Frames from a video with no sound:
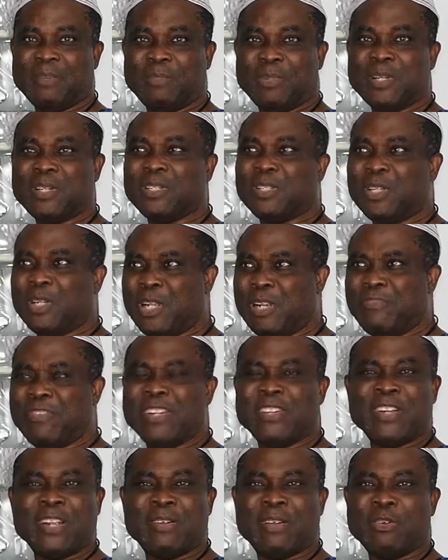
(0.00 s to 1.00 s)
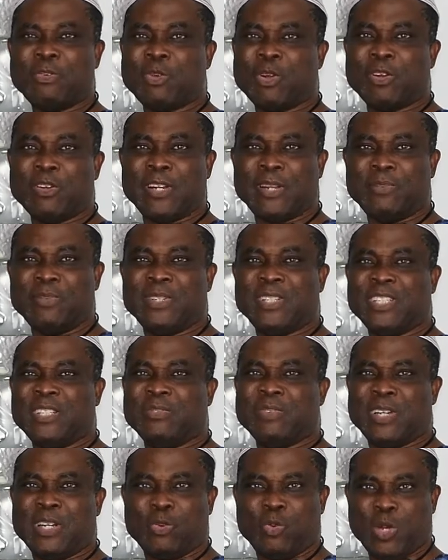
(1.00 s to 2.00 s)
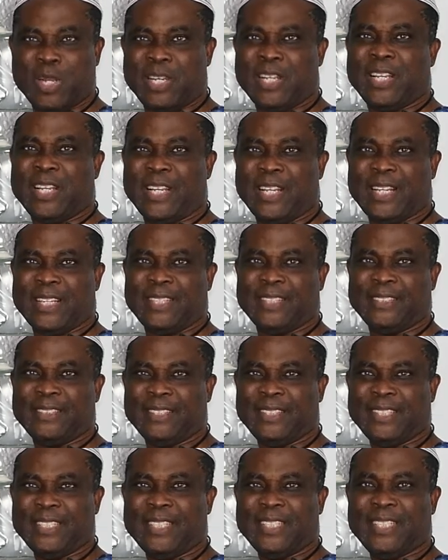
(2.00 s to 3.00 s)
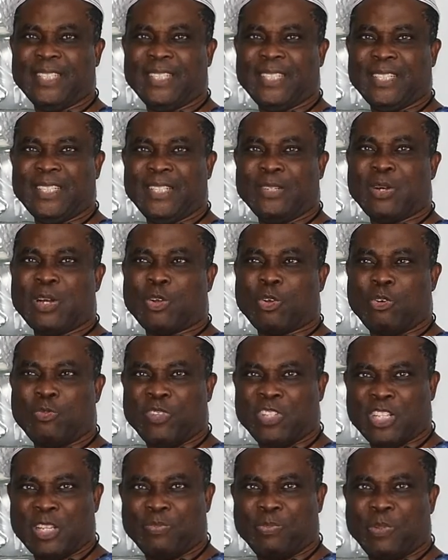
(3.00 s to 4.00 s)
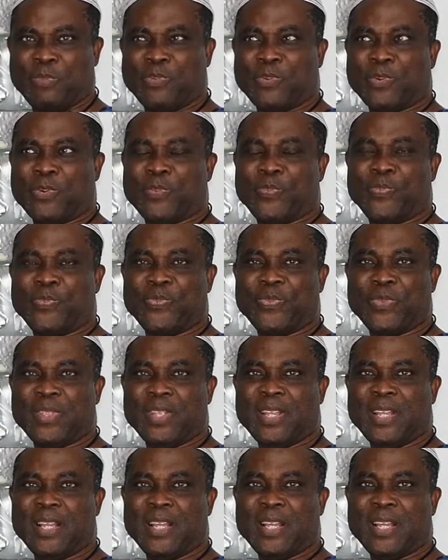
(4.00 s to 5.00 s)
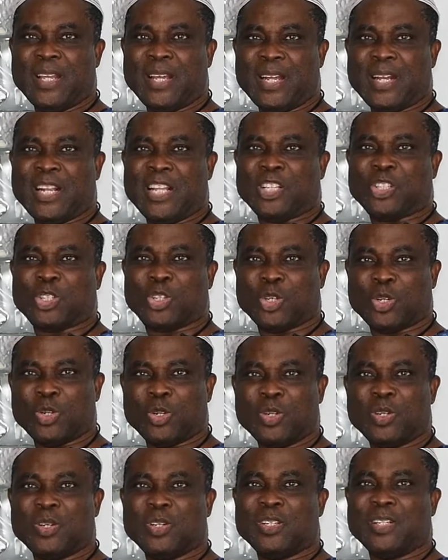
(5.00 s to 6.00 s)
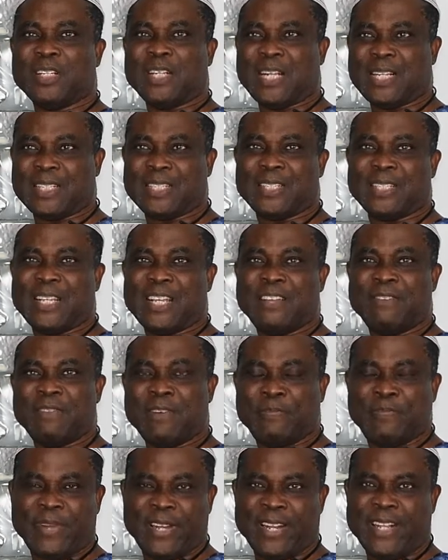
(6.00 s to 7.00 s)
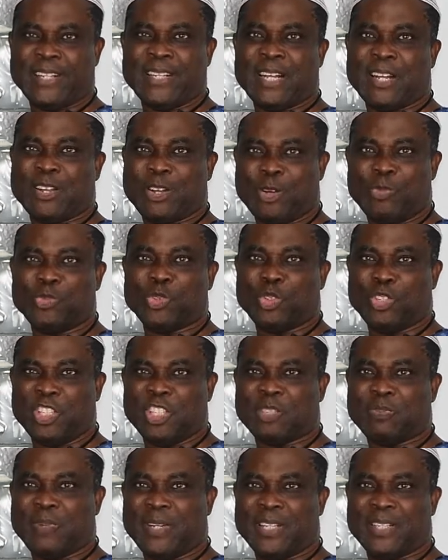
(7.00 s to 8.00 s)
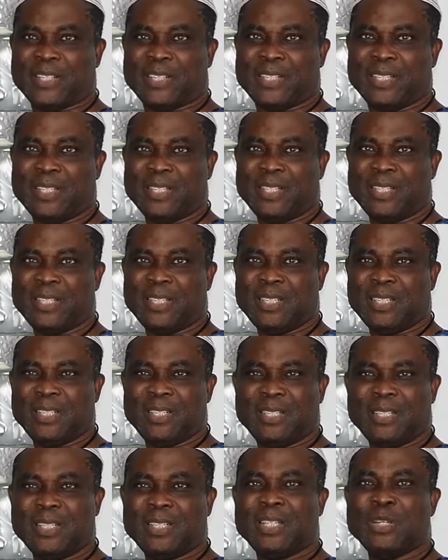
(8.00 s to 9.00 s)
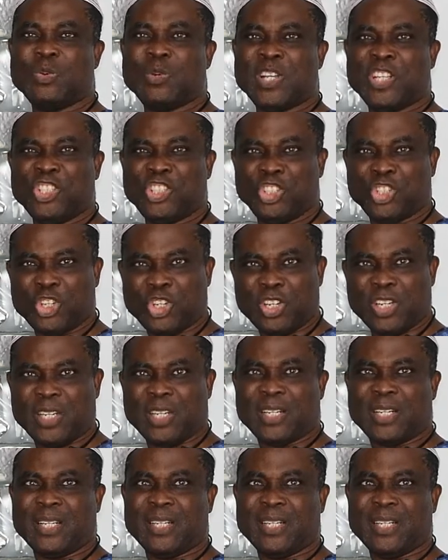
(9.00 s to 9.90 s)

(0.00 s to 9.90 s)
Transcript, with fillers: But every one of them did very well here. They were committed people. And I saw that every parent that come to this place, they will enjoy.